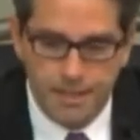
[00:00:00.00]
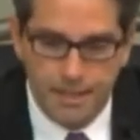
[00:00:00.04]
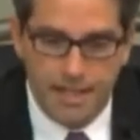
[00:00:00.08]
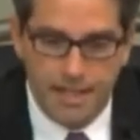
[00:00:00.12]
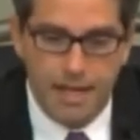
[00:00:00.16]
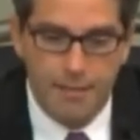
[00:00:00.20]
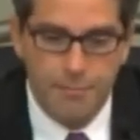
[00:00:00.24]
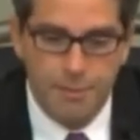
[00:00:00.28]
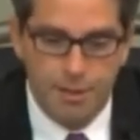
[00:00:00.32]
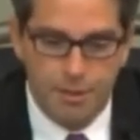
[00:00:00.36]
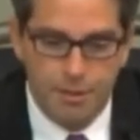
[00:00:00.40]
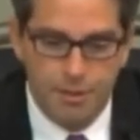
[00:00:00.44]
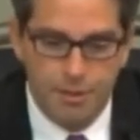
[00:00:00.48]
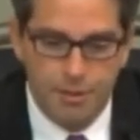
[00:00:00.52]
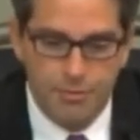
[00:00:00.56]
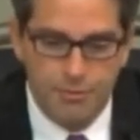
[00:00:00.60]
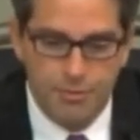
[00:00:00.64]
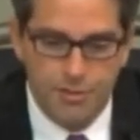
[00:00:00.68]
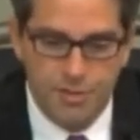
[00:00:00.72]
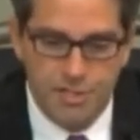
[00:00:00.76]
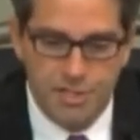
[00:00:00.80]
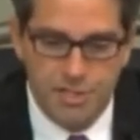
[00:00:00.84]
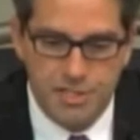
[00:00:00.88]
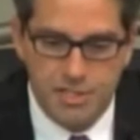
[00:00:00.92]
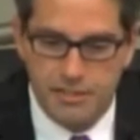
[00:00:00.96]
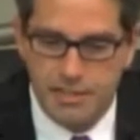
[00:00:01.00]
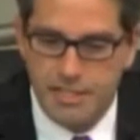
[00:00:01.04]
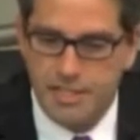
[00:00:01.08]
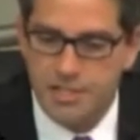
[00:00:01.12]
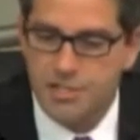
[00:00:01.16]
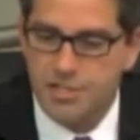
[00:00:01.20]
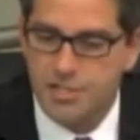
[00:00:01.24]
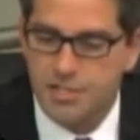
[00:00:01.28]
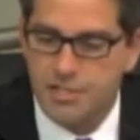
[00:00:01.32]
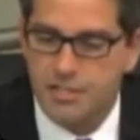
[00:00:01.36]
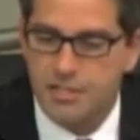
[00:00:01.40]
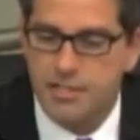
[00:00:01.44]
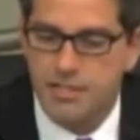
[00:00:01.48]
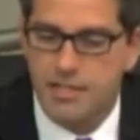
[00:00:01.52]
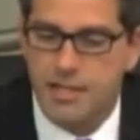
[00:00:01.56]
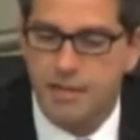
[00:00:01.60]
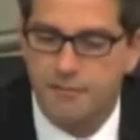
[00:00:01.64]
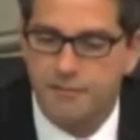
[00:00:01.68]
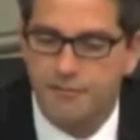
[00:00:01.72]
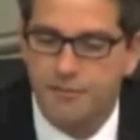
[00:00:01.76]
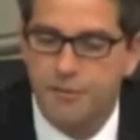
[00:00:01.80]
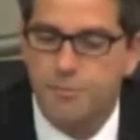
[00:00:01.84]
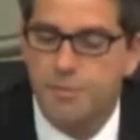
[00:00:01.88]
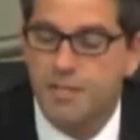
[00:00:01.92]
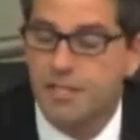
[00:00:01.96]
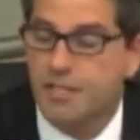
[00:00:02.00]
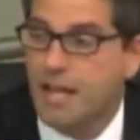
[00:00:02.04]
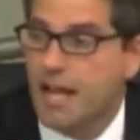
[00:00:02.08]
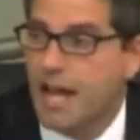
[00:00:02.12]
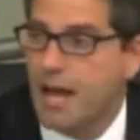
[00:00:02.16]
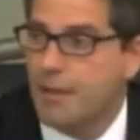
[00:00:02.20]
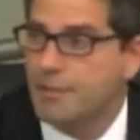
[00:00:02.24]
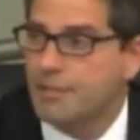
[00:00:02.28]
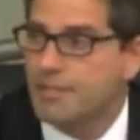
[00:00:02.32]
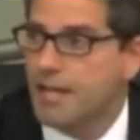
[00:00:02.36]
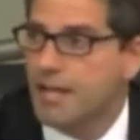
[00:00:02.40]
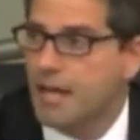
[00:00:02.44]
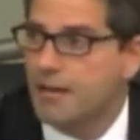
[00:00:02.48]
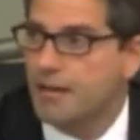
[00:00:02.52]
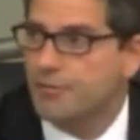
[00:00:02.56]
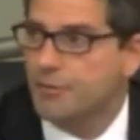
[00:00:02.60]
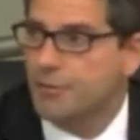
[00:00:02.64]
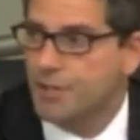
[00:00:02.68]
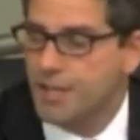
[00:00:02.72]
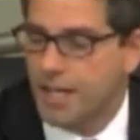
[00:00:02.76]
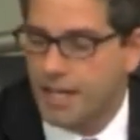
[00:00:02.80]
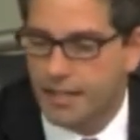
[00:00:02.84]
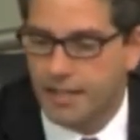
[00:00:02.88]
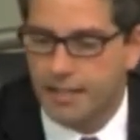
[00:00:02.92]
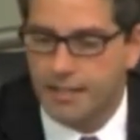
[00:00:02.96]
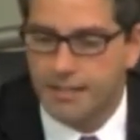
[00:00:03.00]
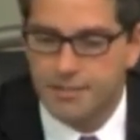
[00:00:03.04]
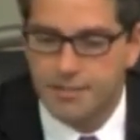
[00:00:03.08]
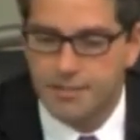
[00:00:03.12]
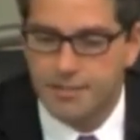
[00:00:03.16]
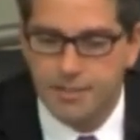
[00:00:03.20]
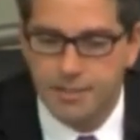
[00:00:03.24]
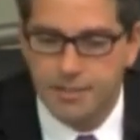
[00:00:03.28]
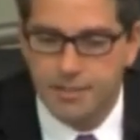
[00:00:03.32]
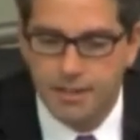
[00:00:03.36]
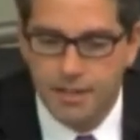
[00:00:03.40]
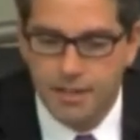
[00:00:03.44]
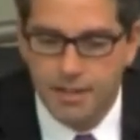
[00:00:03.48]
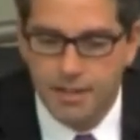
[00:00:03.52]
a chemical which is leached into the amphibian habitat for decades.